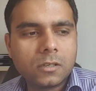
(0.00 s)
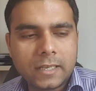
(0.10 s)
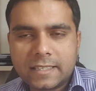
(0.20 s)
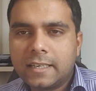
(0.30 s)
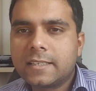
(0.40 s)

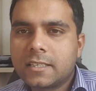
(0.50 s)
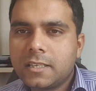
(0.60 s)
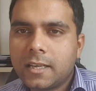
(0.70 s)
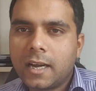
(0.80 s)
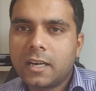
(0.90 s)

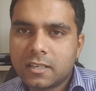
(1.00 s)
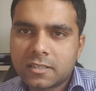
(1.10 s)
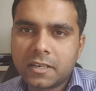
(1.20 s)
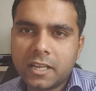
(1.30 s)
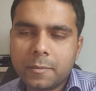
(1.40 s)
Residency and
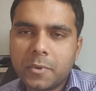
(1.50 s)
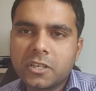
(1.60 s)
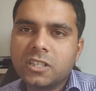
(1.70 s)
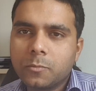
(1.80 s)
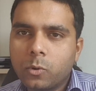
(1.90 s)
studying
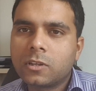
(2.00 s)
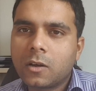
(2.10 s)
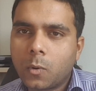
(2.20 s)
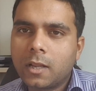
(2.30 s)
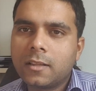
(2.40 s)
PG, both
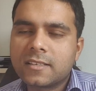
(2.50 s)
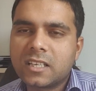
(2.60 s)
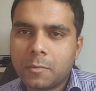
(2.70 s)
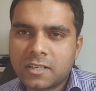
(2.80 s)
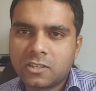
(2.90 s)
are one and the
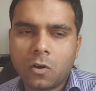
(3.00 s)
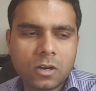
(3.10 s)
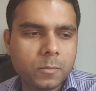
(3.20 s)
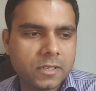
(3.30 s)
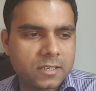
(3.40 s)
same, are
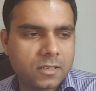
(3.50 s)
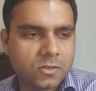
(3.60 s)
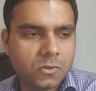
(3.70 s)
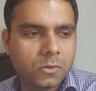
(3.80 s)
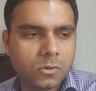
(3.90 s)
synonymous.
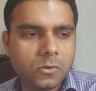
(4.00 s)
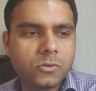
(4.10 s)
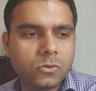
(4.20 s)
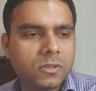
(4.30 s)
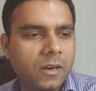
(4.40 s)
So
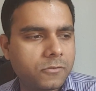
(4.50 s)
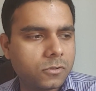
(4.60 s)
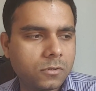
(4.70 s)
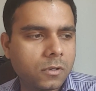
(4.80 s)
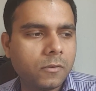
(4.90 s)
you don't have
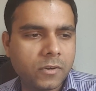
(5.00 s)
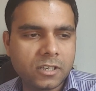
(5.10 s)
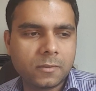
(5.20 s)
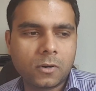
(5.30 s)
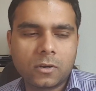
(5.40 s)
to
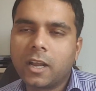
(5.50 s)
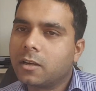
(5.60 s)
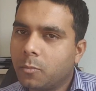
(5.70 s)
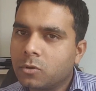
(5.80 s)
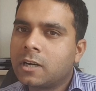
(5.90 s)
worry about
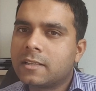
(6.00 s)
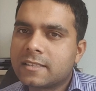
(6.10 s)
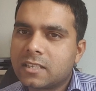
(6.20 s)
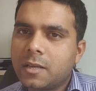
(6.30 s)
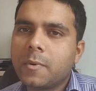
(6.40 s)
that. Both are the
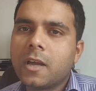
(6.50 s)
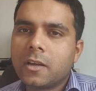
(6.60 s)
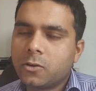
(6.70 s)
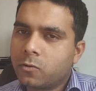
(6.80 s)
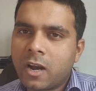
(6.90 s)
same.
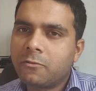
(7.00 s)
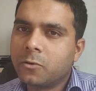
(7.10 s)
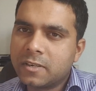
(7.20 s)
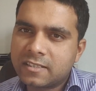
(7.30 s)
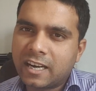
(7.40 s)
You don't have to
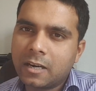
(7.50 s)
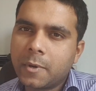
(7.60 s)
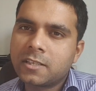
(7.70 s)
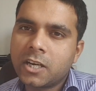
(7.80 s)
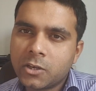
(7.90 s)
do it side
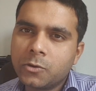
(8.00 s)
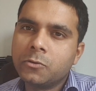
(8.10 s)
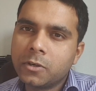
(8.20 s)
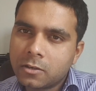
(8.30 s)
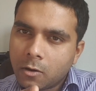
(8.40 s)
by side. You
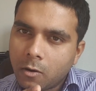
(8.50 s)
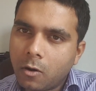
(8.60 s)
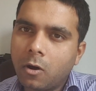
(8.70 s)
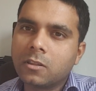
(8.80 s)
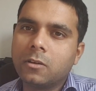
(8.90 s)
do it
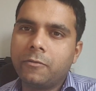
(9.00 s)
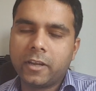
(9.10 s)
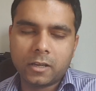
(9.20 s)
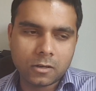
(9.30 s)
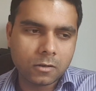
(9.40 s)
on the
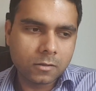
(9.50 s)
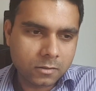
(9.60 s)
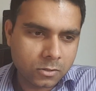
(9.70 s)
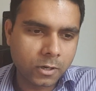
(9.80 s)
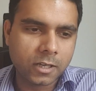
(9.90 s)
way
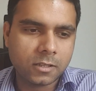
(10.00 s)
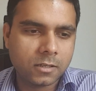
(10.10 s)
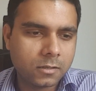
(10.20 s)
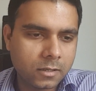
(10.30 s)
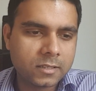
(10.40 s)
together.
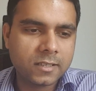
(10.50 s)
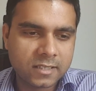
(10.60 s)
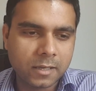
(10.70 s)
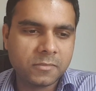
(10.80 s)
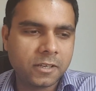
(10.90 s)
It's the
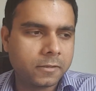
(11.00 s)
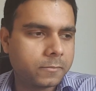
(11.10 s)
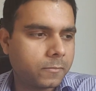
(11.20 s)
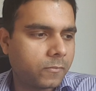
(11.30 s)
same thing.